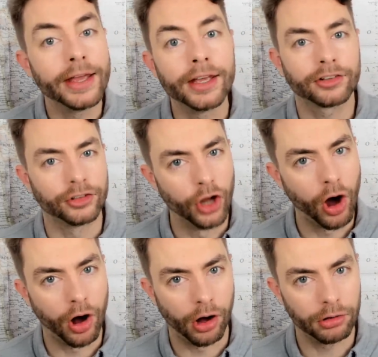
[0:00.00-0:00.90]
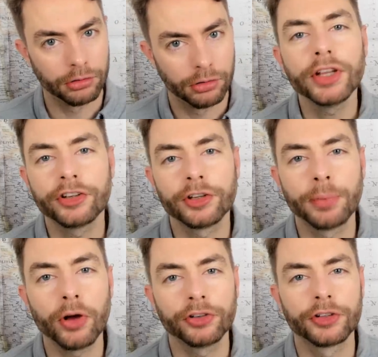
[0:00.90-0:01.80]
It's not. You're only
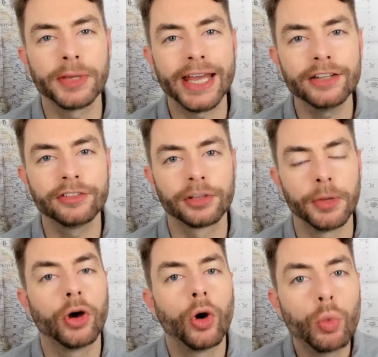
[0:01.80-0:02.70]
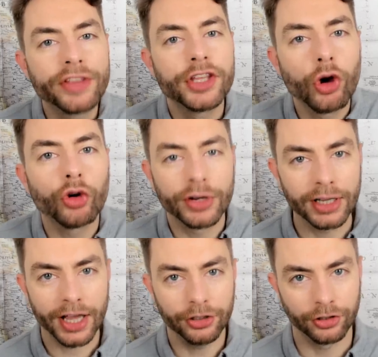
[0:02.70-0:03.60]
supposed to be intimate with your
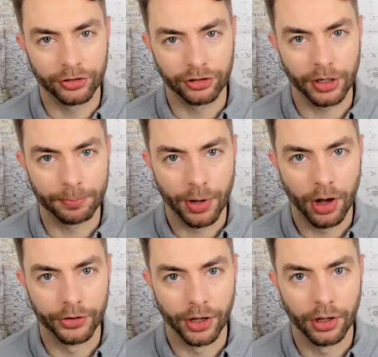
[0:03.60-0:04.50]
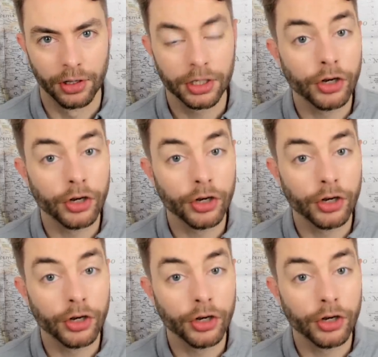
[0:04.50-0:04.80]
relationship partner.